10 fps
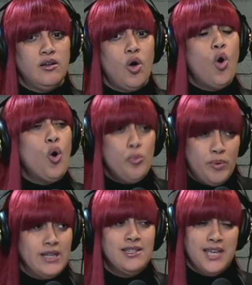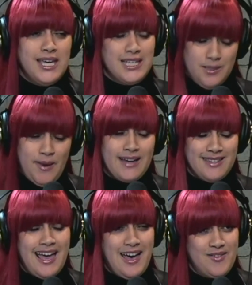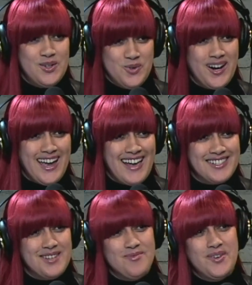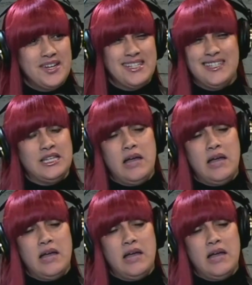hoping to expect to have an orgasm, because